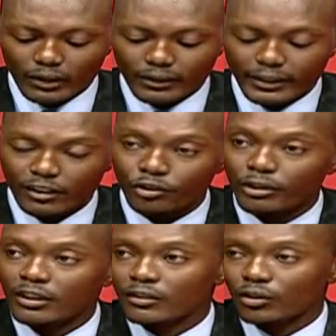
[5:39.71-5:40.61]

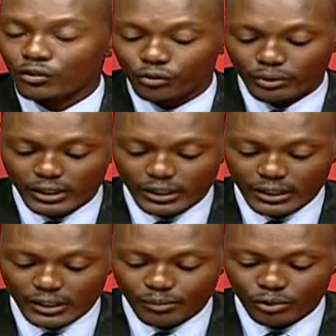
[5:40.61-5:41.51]
Tendering is also in
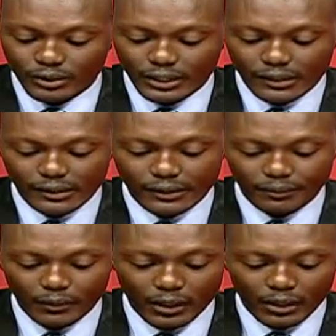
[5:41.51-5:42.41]
the process
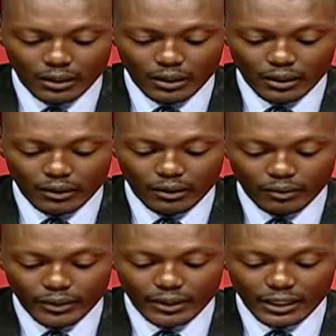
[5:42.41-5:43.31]

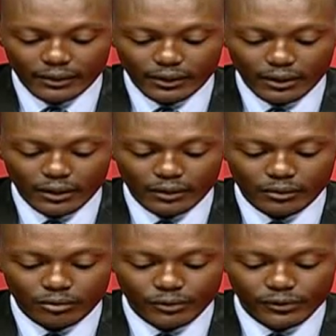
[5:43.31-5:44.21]
with that
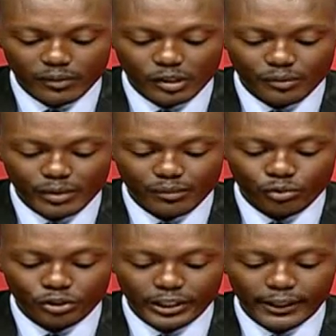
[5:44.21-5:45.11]
refurbishment
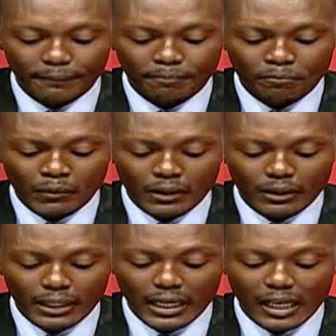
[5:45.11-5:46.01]
project.
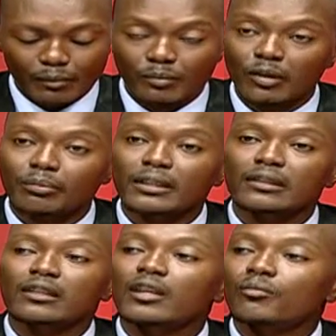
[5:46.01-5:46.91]
The Camby Mount
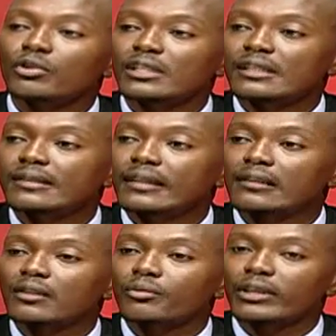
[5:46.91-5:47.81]
Pleasant Community
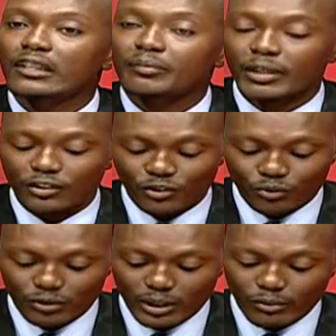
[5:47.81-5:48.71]
Center, we expect to
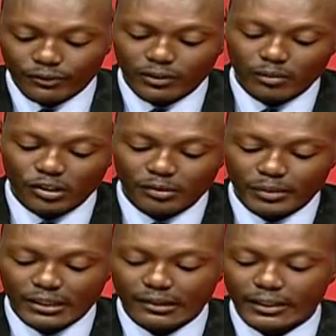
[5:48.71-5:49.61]
do some
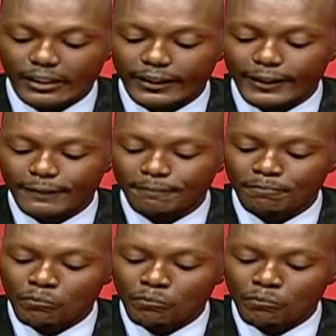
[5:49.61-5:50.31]
refurbishments there again.